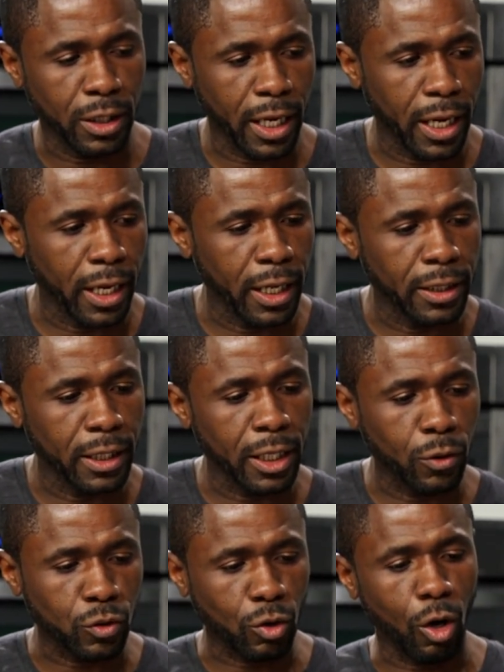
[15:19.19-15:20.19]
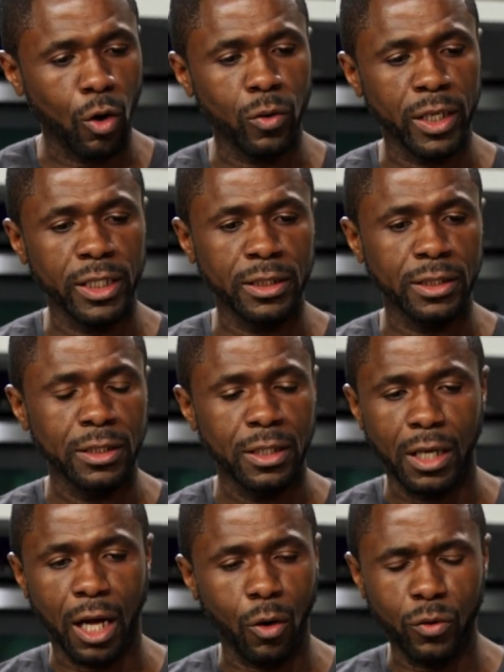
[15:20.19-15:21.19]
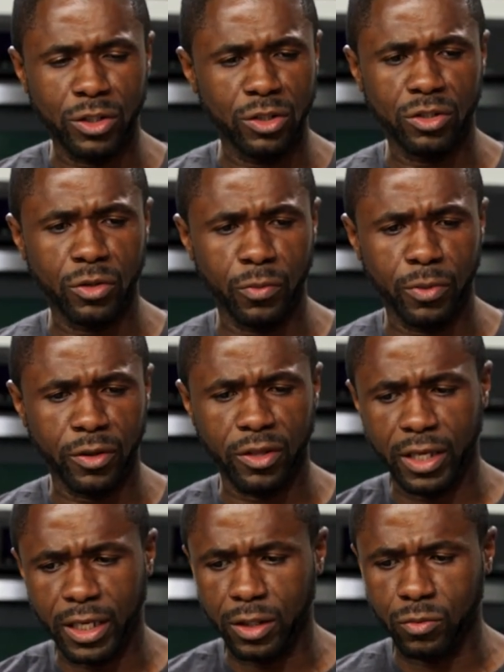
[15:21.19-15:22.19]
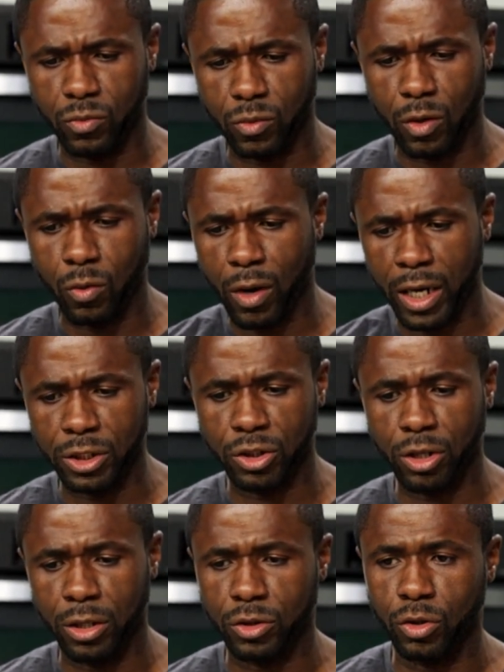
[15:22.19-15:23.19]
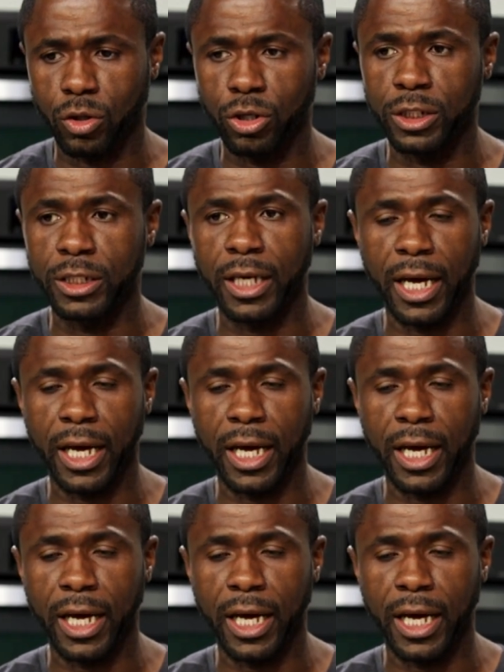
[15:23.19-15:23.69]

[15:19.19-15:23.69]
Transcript: And it was always I always used to be thinking, well, why are you starting so early?